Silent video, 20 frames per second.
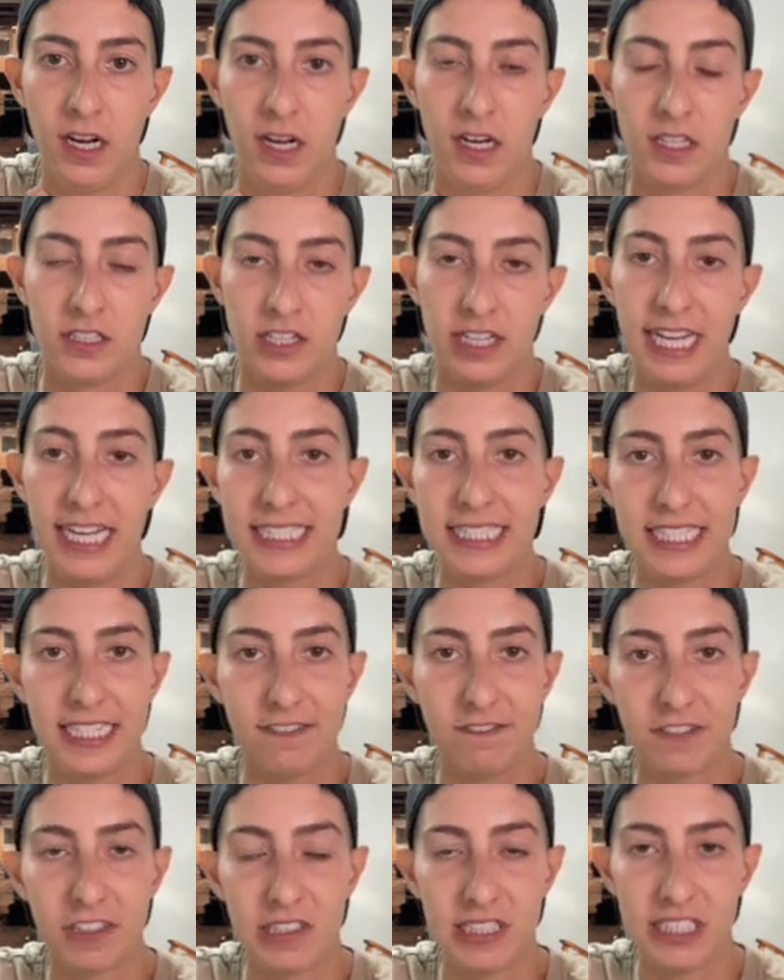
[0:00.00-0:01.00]
So that's
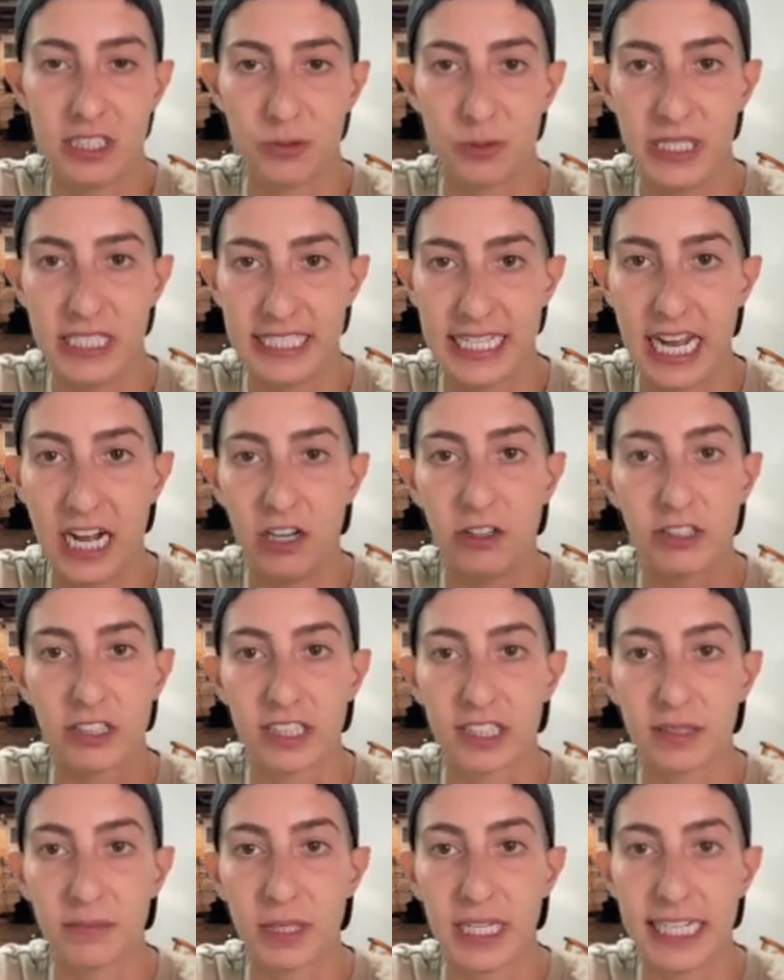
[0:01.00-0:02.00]
it for this week's
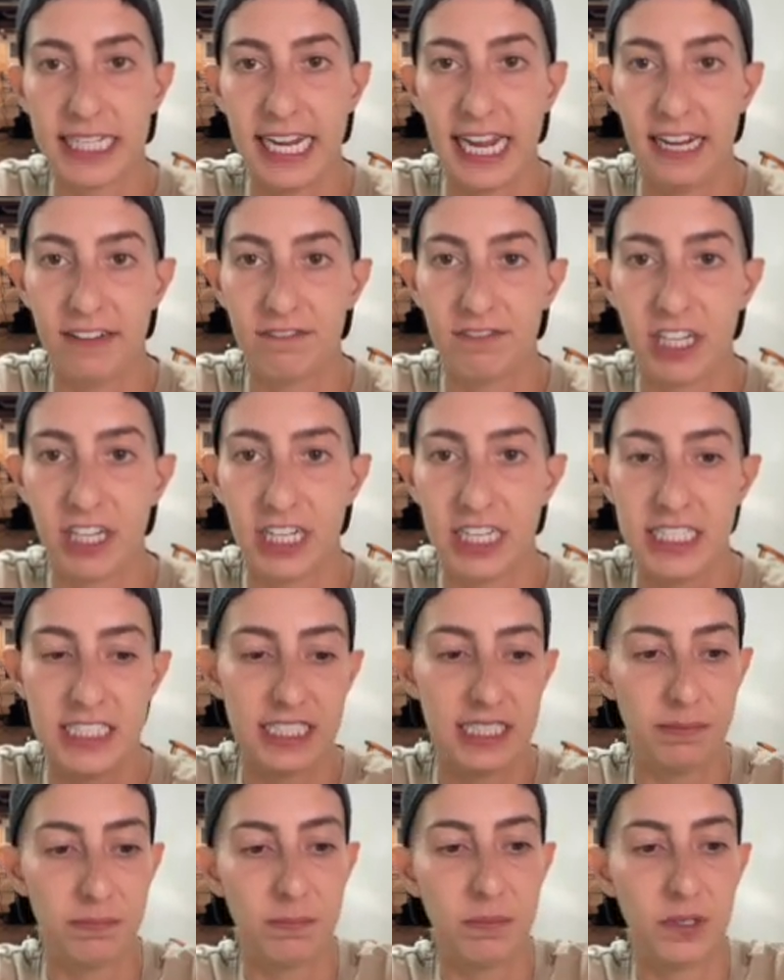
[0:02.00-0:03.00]
algorithm. Again, very
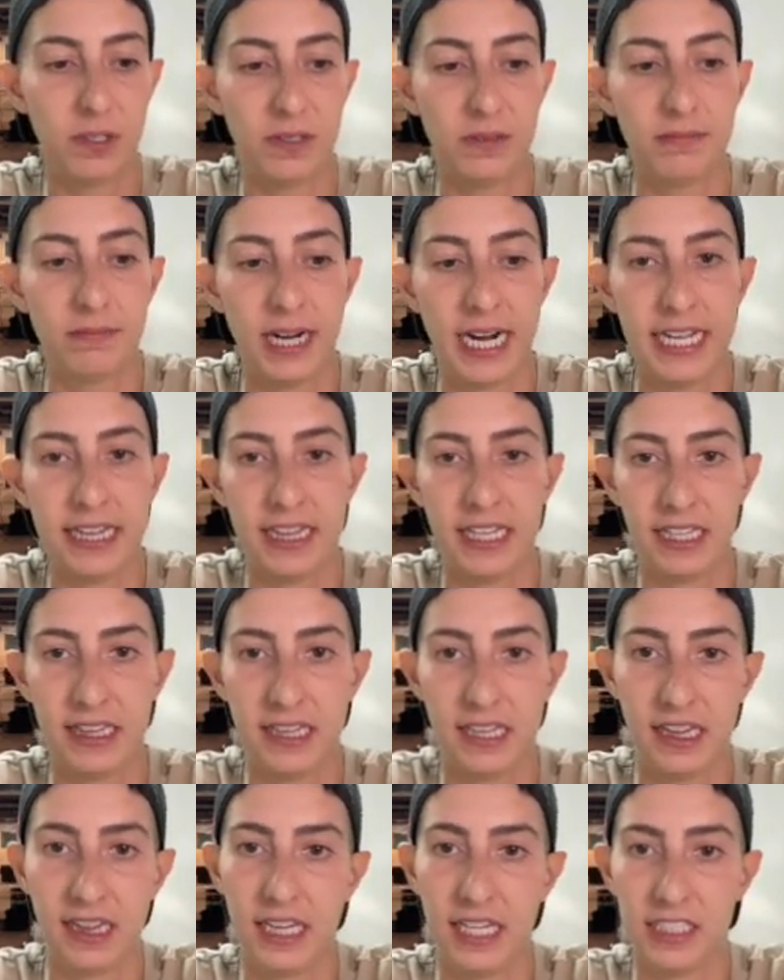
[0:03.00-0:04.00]
simple. I think
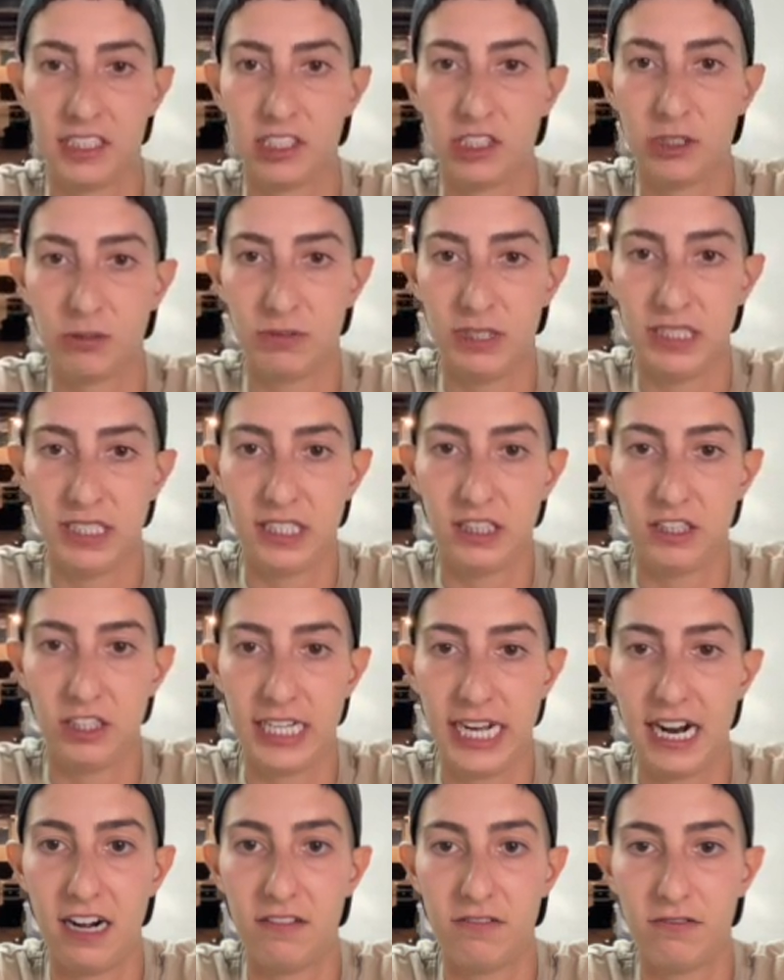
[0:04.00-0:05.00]
the things to really look
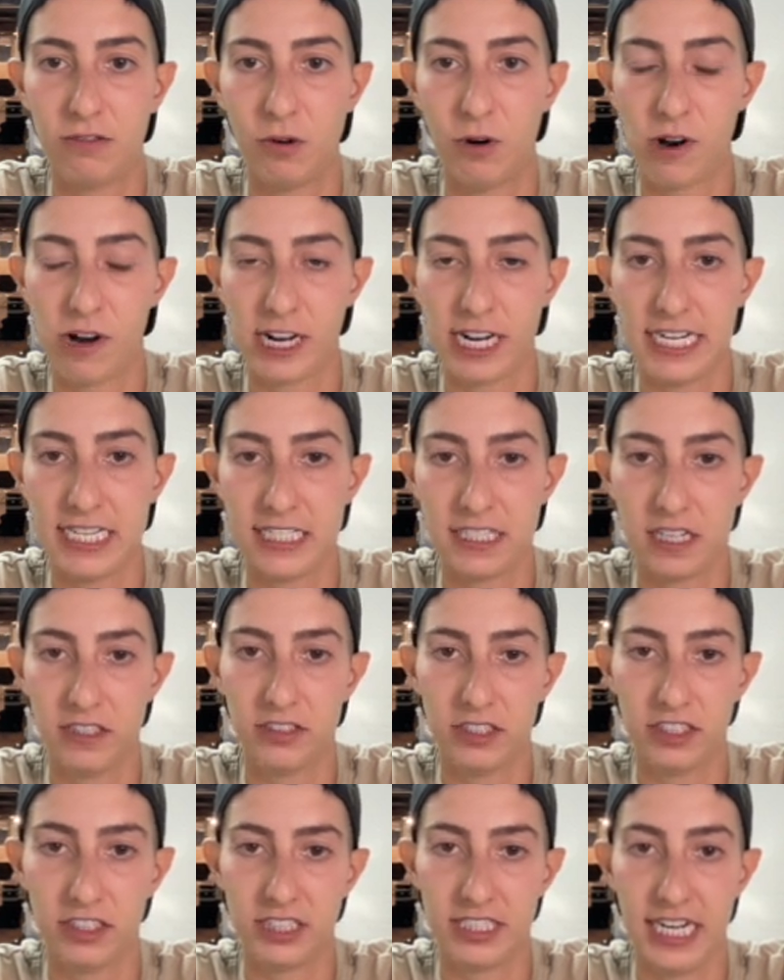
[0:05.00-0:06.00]
out for is
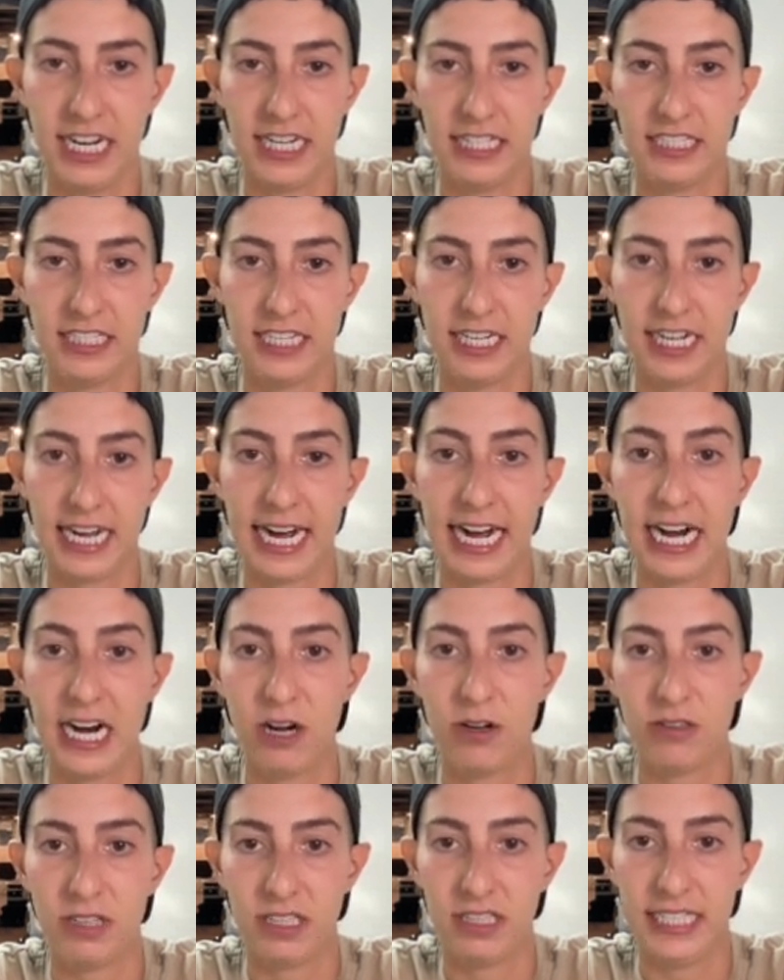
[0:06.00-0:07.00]
understanding
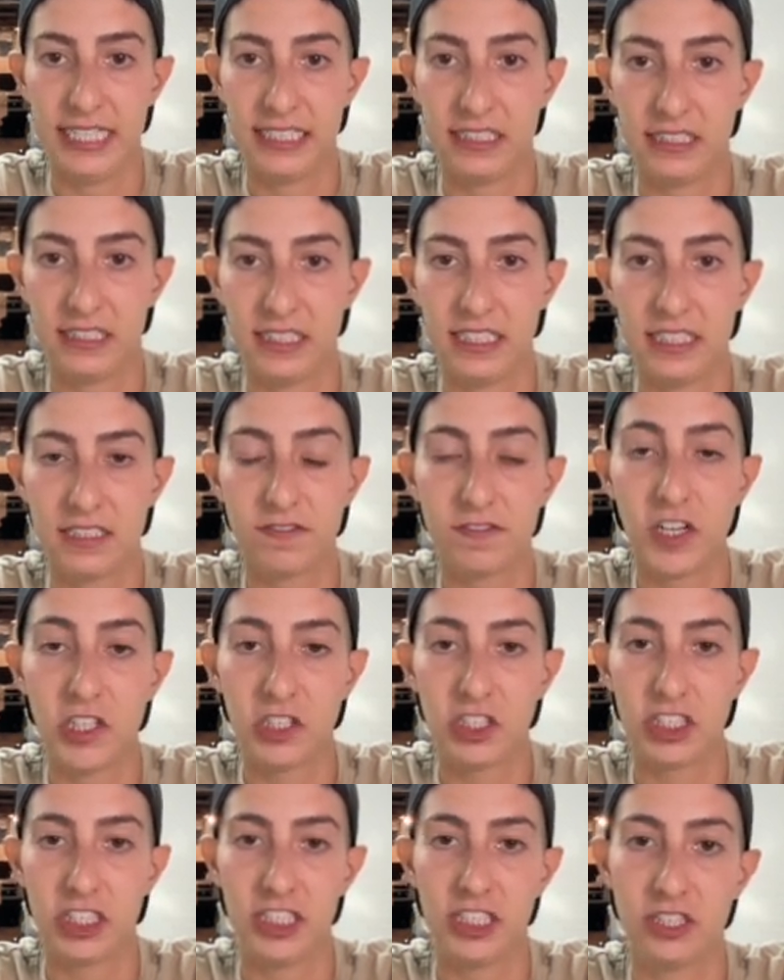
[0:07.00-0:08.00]
how the linked list
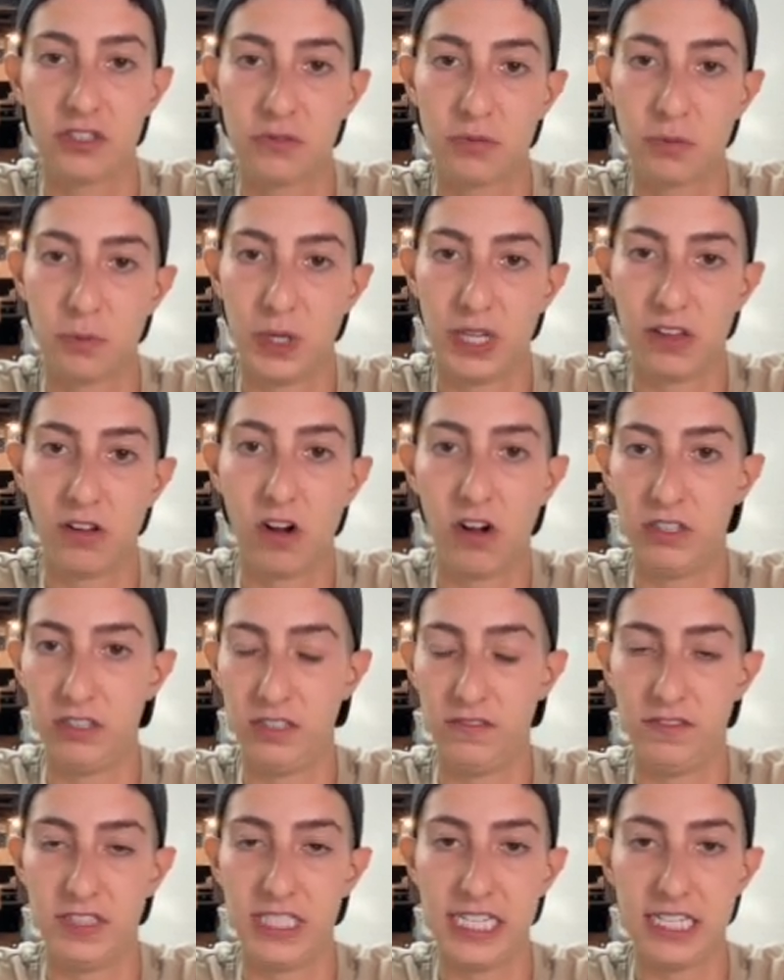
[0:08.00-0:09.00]
functions with all
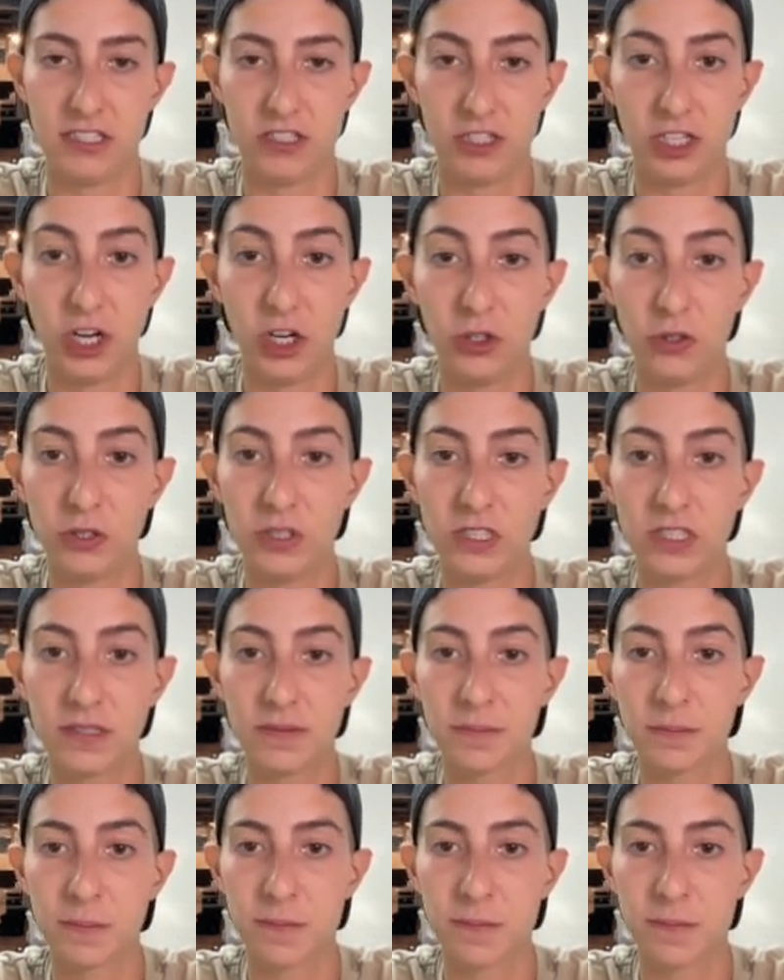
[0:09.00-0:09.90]
of these nodes